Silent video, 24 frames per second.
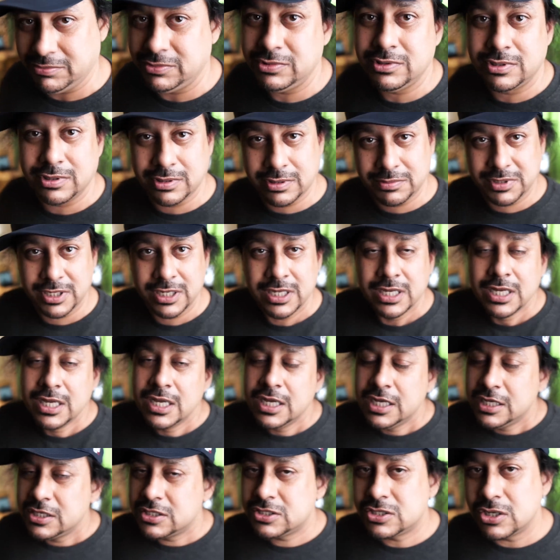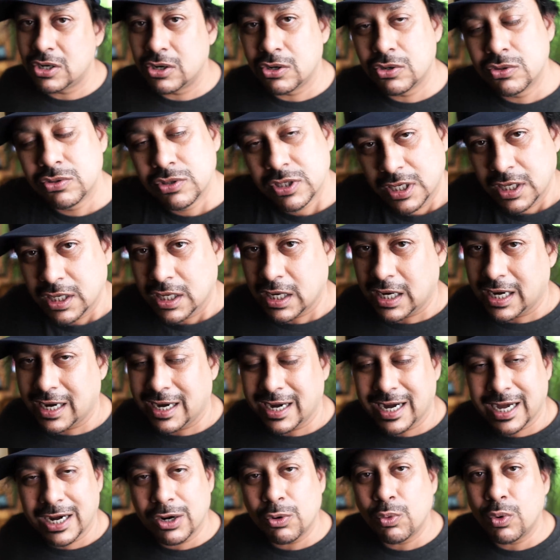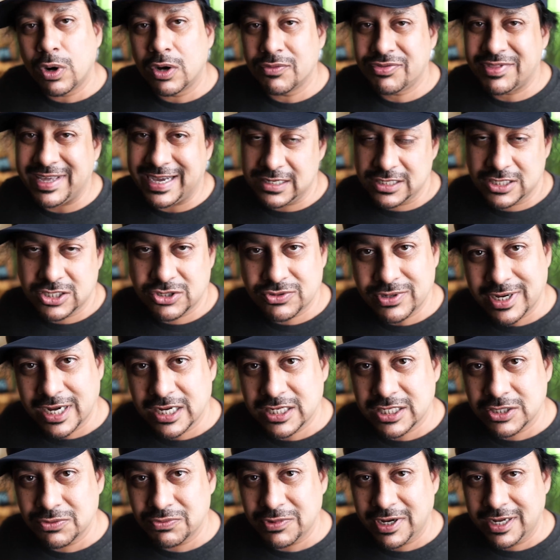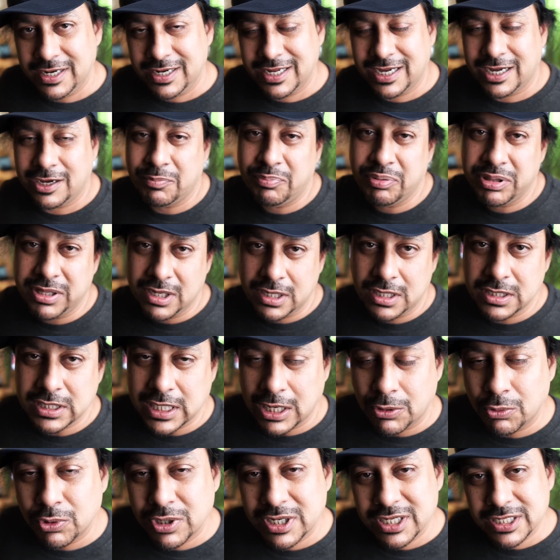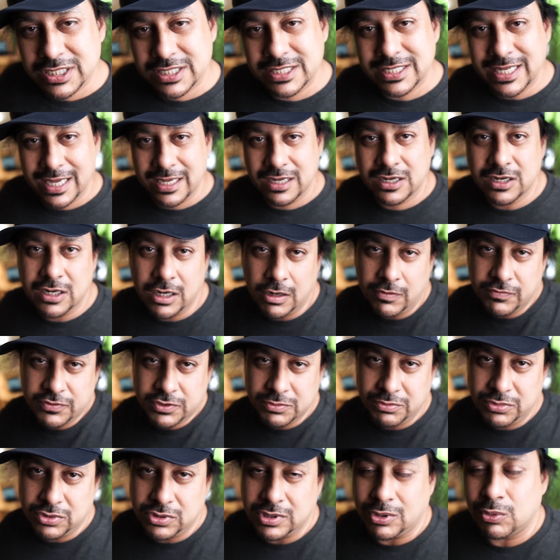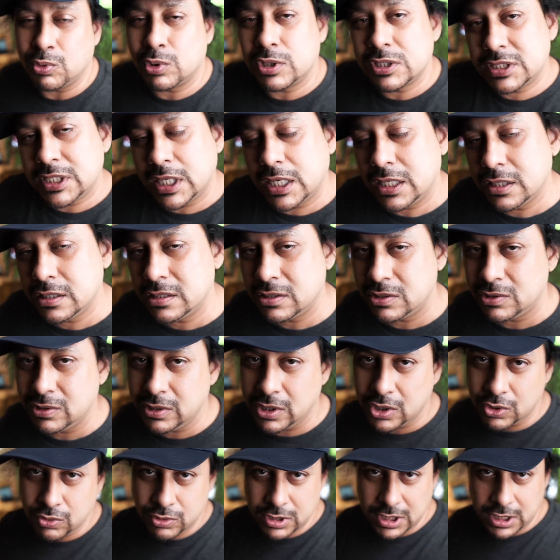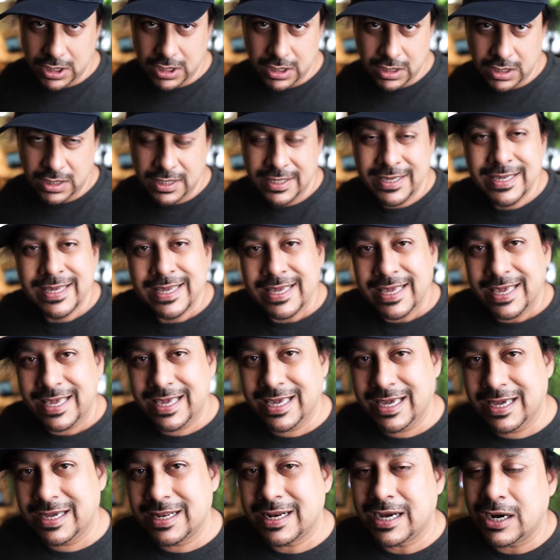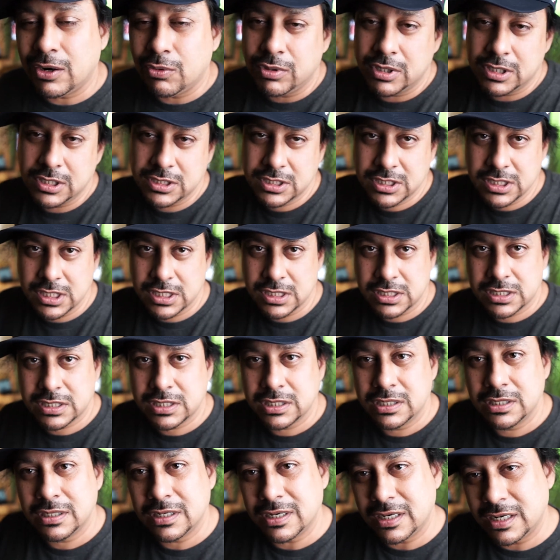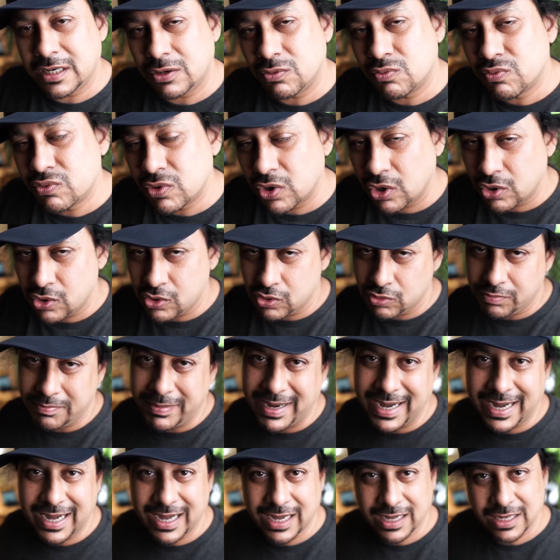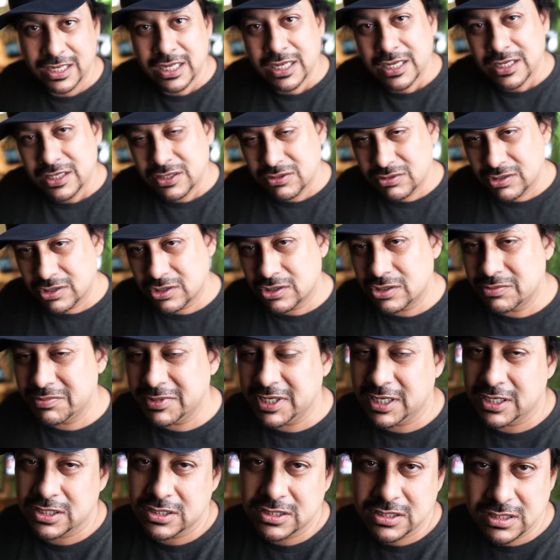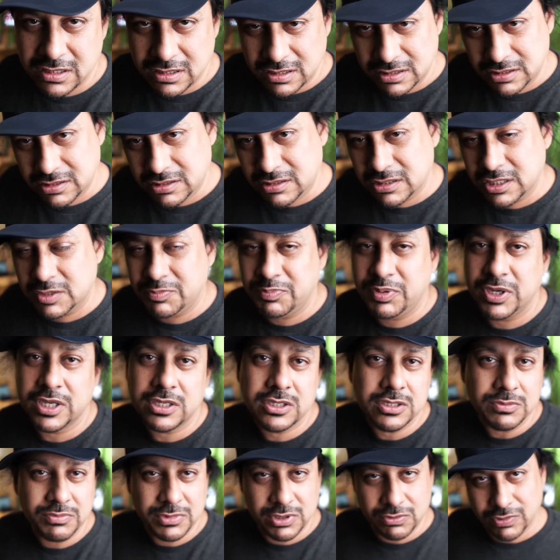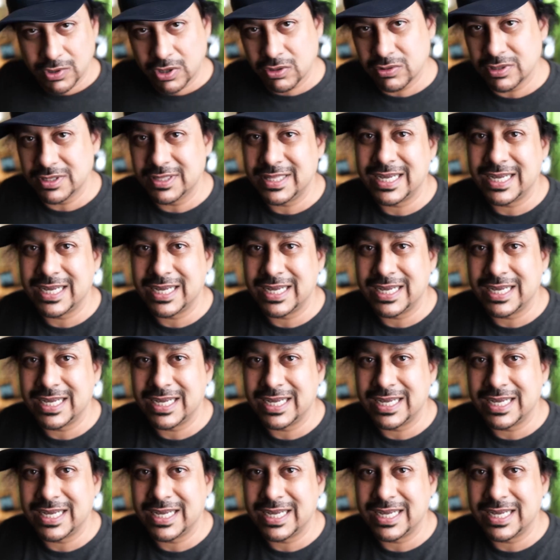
You know what I mean? So I don't want that distraction right now. Plus, I want to stay comfortable. I want to stay a little low key, and I want to just roll by. You know what I mean? Just picture me rolling.